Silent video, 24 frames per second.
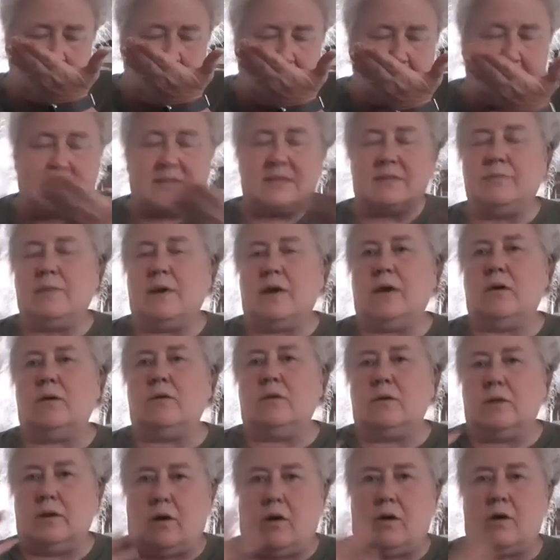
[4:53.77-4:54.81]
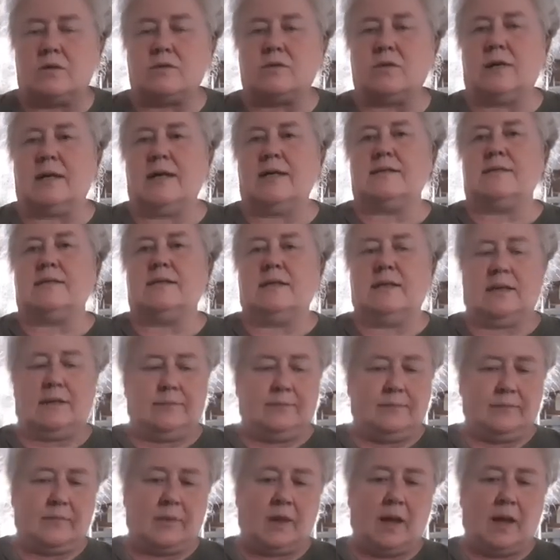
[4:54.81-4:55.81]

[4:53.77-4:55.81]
The smell also gets it in.